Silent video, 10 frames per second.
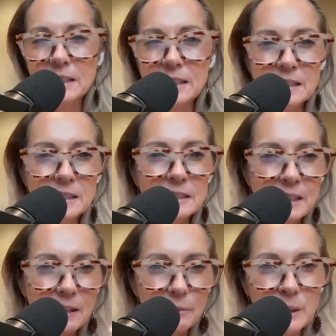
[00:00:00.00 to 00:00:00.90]

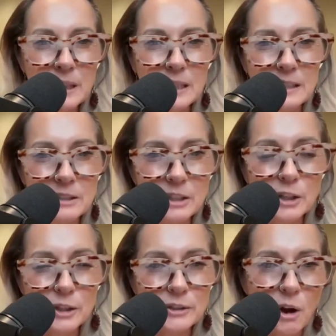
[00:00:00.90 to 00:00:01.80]
it really it
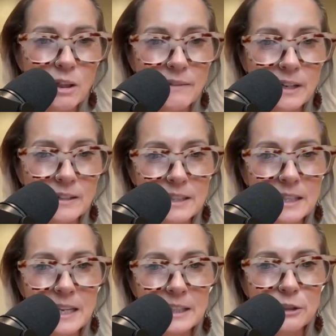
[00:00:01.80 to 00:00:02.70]
hurts all of us in
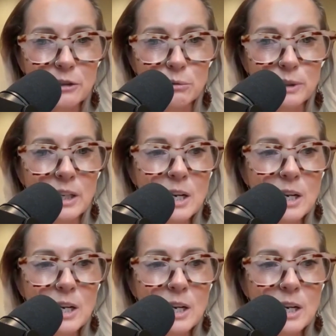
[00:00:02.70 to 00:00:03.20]
the industry